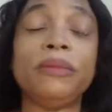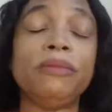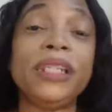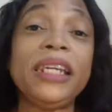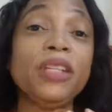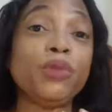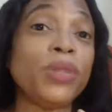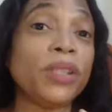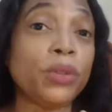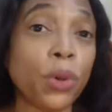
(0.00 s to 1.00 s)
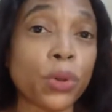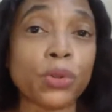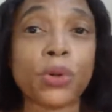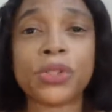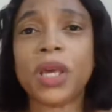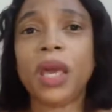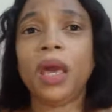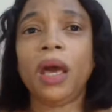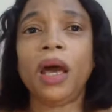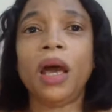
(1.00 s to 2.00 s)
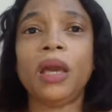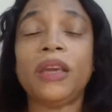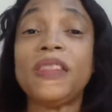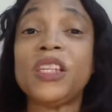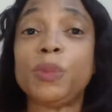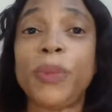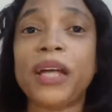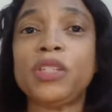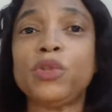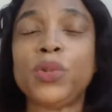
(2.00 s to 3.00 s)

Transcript: relate with the doctors. In these parts,